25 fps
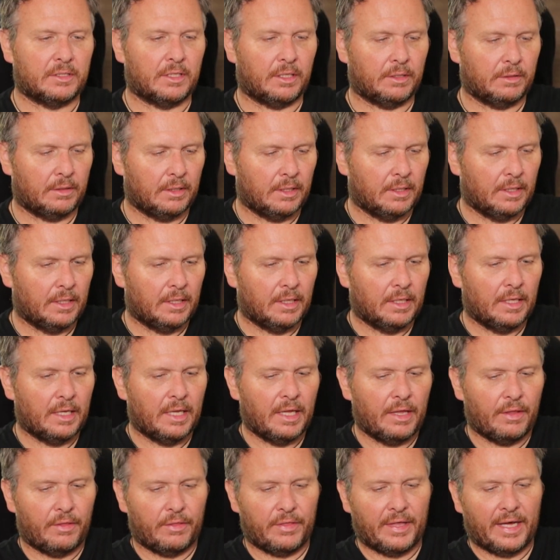So
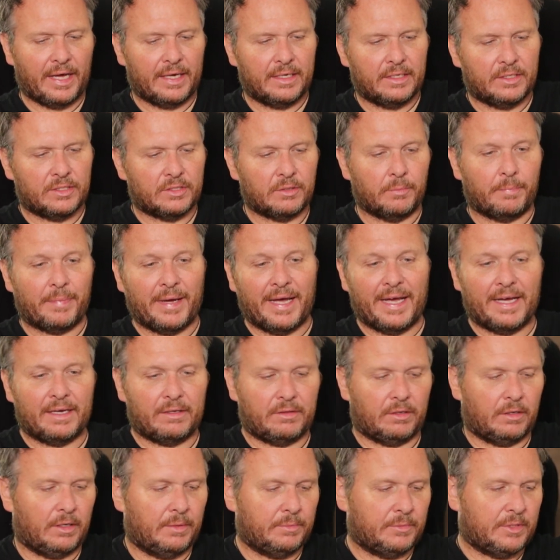that is the
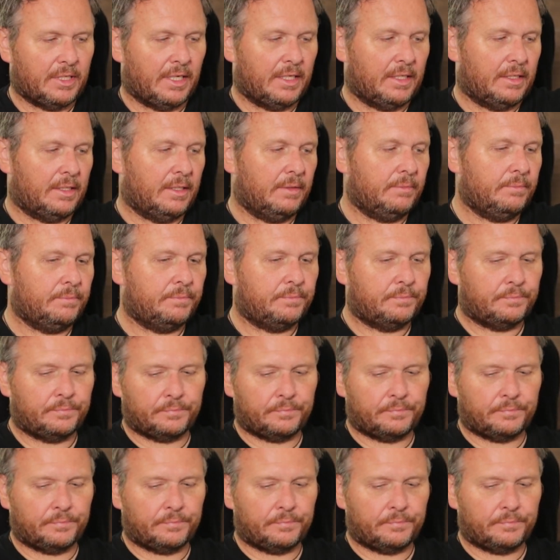bag that I'm taking.